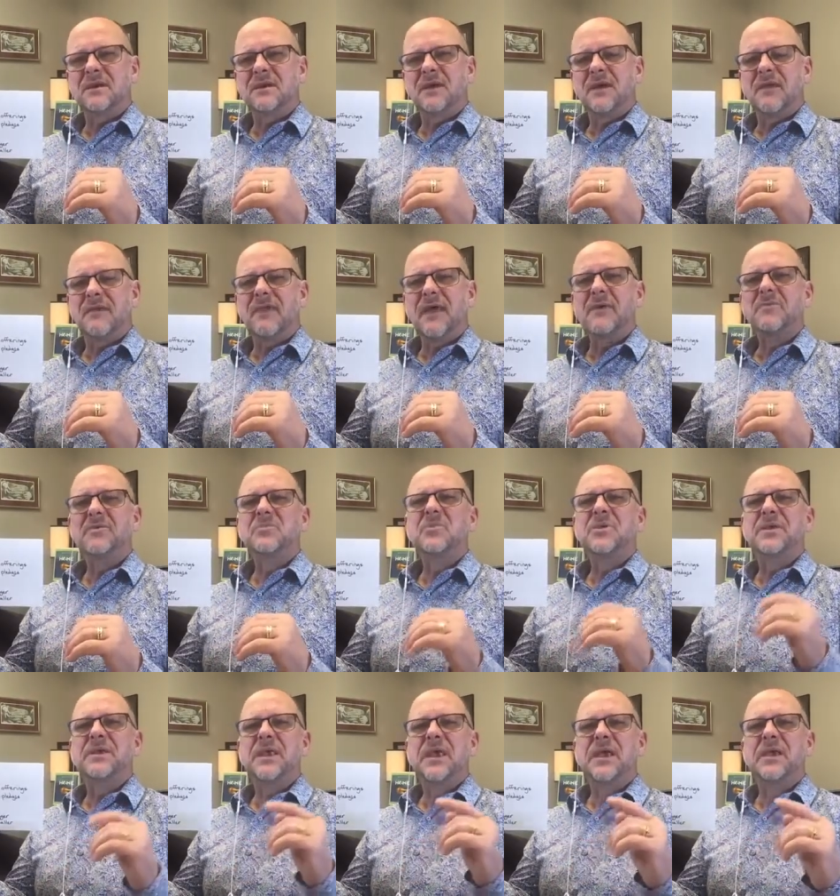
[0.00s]
That would be an
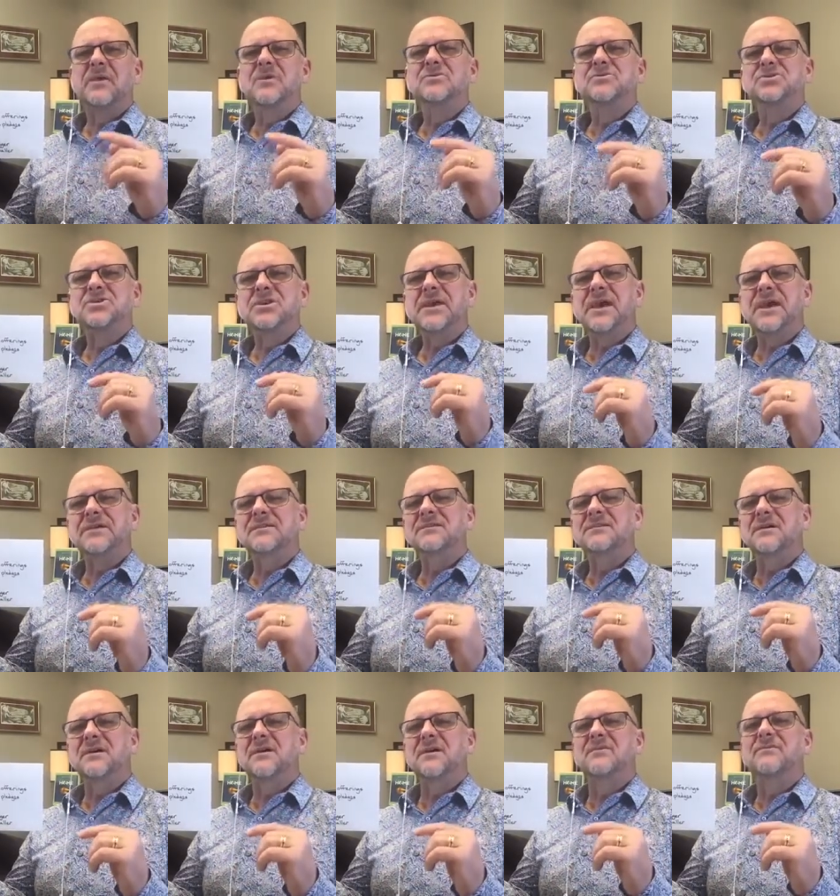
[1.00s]
LGS
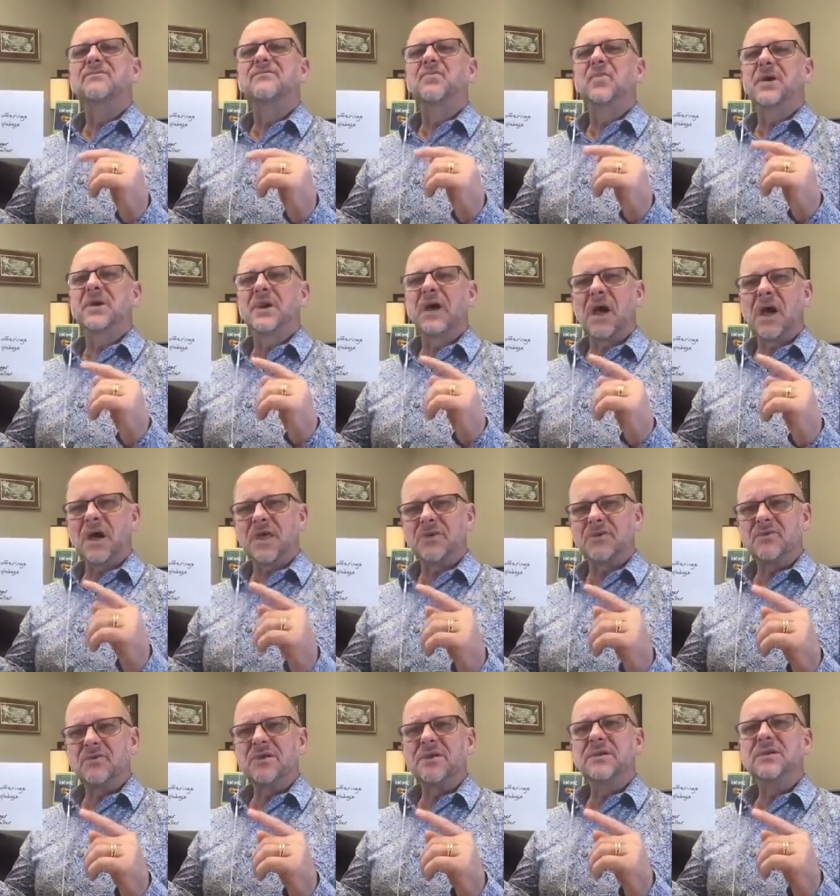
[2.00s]
of
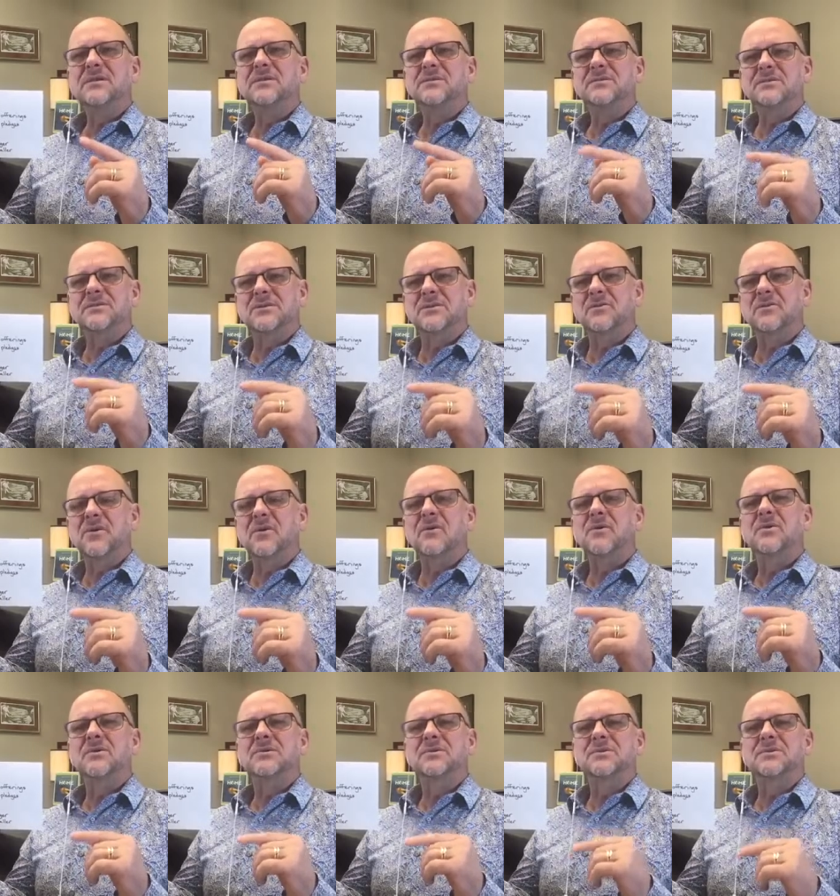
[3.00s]
100, 0,
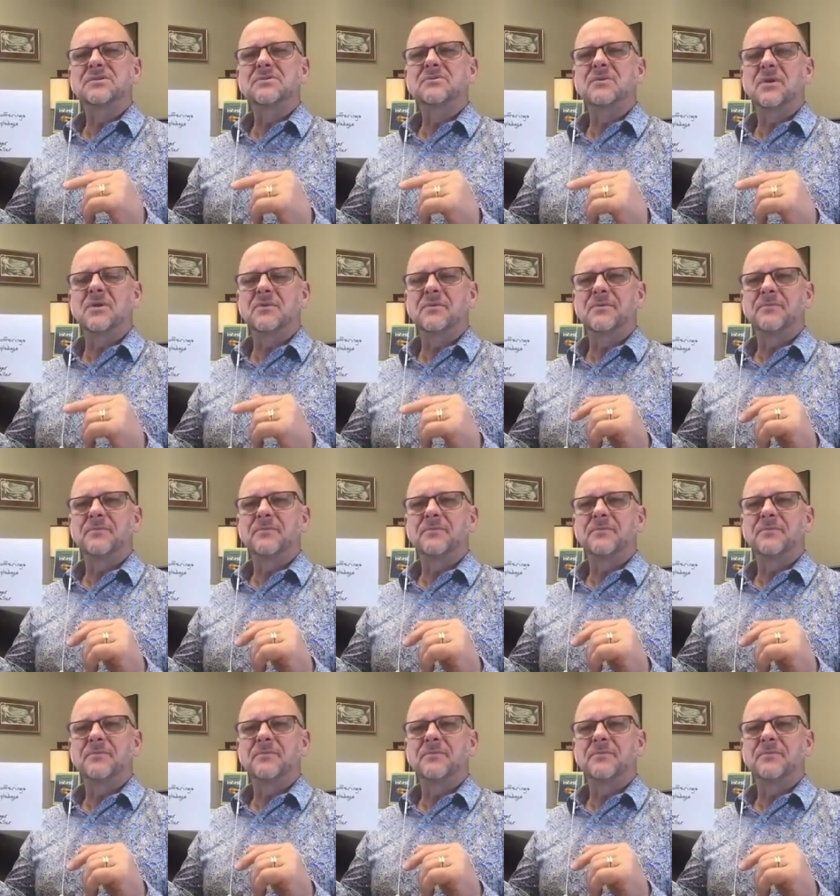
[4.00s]
0.